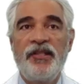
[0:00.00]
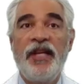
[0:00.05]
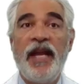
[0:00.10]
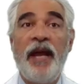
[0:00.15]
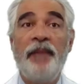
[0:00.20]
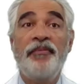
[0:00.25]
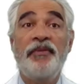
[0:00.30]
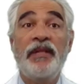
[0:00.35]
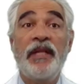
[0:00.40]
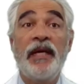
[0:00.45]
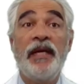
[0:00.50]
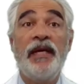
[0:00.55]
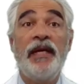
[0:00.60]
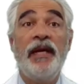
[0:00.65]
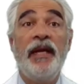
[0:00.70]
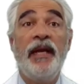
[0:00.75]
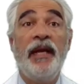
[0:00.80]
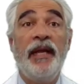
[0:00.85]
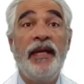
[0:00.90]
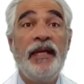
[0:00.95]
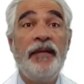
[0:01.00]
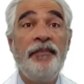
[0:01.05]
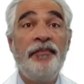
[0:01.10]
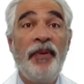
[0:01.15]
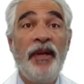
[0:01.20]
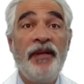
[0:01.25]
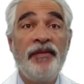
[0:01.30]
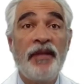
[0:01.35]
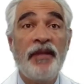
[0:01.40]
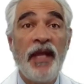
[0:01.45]
Chapter
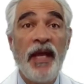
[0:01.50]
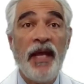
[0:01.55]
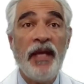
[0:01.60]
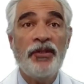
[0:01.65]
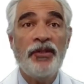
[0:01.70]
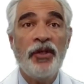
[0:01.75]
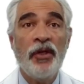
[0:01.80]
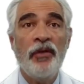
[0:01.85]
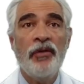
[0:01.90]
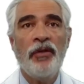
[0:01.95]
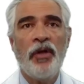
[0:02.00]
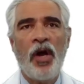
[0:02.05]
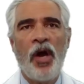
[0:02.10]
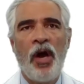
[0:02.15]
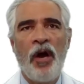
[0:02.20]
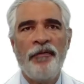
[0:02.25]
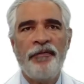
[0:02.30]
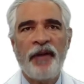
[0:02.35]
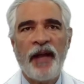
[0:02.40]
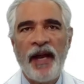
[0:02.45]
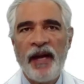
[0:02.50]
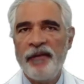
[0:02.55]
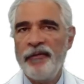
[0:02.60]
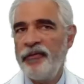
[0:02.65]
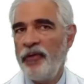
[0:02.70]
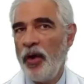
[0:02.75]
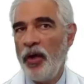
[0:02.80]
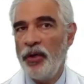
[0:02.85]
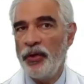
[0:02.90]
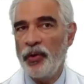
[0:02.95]
Implantation of Hair
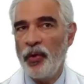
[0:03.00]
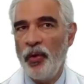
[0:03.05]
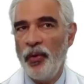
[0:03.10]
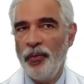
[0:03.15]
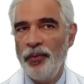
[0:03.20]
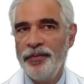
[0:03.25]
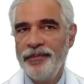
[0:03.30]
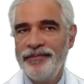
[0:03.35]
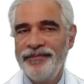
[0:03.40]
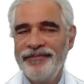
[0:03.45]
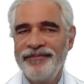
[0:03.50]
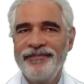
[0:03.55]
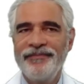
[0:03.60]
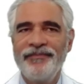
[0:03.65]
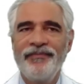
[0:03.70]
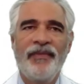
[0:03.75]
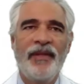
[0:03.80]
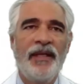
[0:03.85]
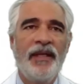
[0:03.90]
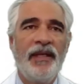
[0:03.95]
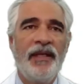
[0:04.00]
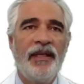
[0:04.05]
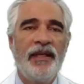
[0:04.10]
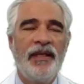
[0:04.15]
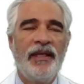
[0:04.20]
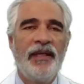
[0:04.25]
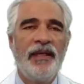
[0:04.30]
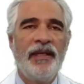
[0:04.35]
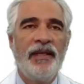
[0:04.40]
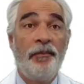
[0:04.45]
Follicle.
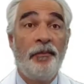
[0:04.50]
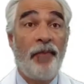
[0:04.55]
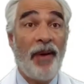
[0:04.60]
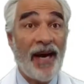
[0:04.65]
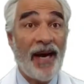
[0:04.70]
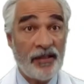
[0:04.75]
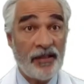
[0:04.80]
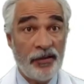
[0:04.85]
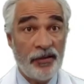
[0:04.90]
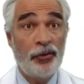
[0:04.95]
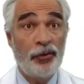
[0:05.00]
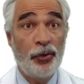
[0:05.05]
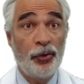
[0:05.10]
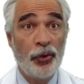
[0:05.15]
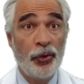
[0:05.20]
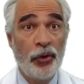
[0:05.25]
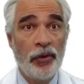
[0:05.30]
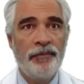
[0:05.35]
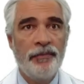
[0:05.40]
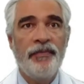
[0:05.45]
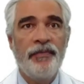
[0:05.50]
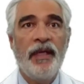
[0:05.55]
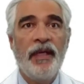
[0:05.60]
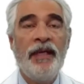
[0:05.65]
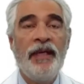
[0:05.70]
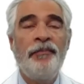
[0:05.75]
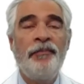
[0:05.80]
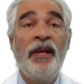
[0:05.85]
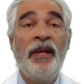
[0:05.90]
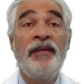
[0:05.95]
Part 2,
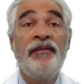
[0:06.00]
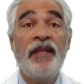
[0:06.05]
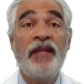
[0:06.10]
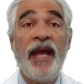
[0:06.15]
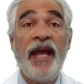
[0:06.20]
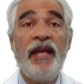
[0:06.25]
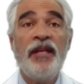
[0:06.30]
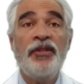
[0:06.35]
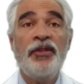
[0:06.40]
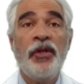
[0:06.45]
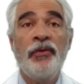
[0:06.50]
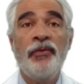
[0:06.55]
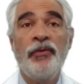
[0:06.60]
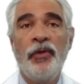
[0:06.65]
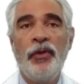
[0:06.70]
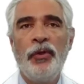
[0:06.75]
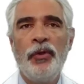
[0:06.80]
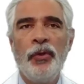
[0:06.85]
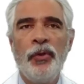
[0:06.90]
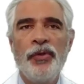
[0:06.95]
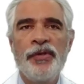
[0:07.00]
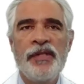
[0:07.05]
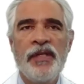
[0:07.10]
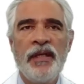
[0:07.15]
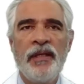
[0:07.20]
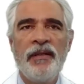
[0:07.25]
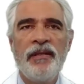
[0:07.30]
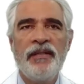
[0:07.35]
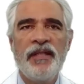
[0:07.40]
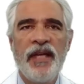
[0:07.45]
Implantation
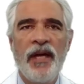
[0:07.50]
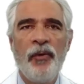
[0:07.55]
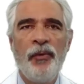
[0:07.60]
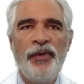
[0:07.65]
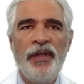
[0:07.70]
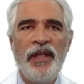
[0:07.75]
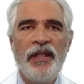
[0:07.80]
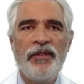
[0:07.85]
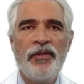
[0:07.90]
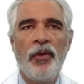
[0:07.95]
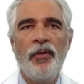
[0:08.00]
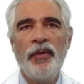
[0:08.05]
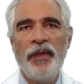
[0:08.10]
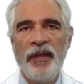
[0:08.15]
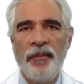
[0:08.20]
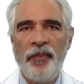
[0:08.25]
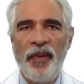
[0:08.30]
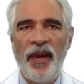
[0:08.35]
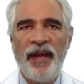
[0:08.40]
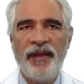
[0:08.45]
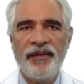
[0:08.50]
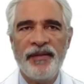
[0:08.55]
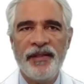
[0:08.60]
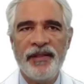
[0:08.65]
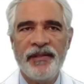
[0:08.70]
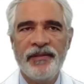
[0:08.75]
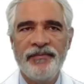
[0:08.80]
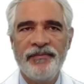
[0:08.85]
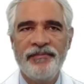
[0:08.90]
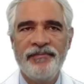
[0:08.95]
using Dull Needle
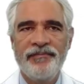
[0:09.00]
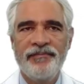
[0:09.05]
Implanter.